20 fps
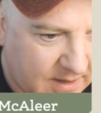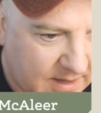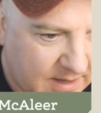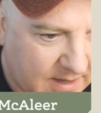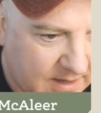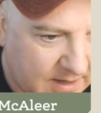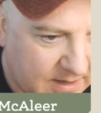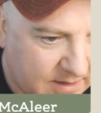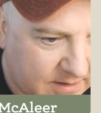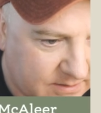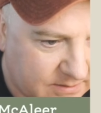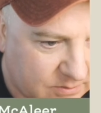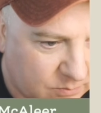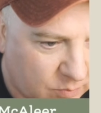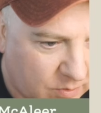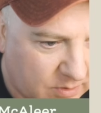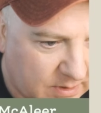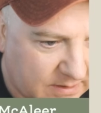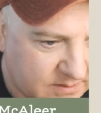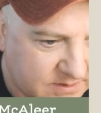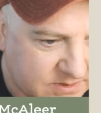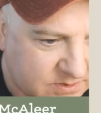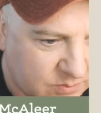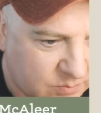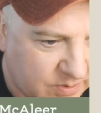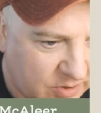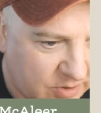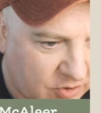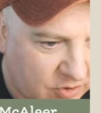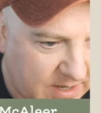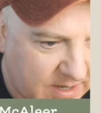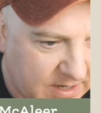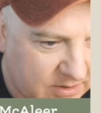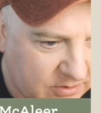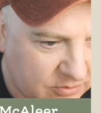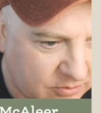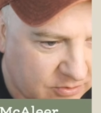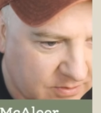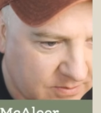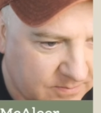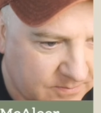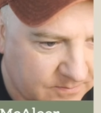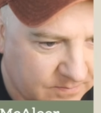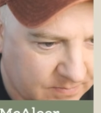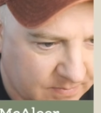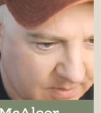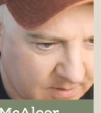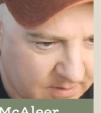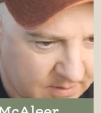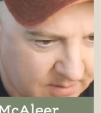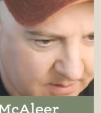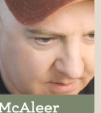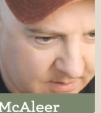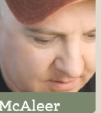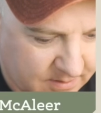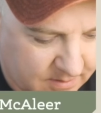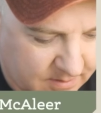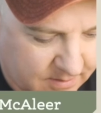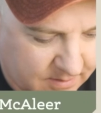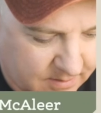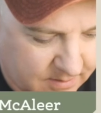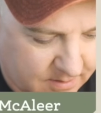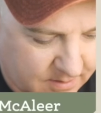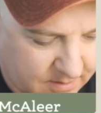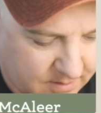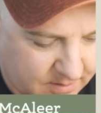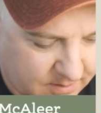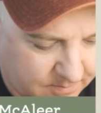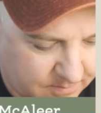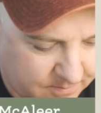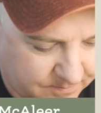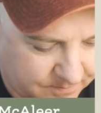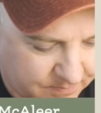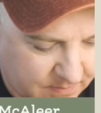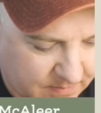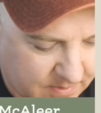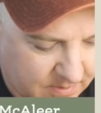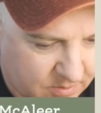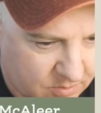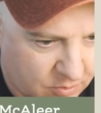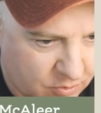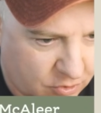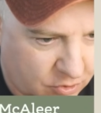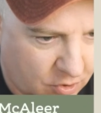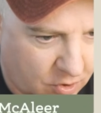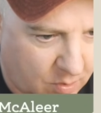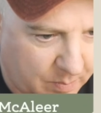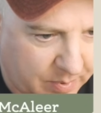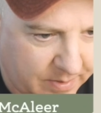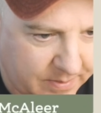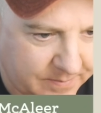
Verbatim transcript: And what else could we change? Um, job.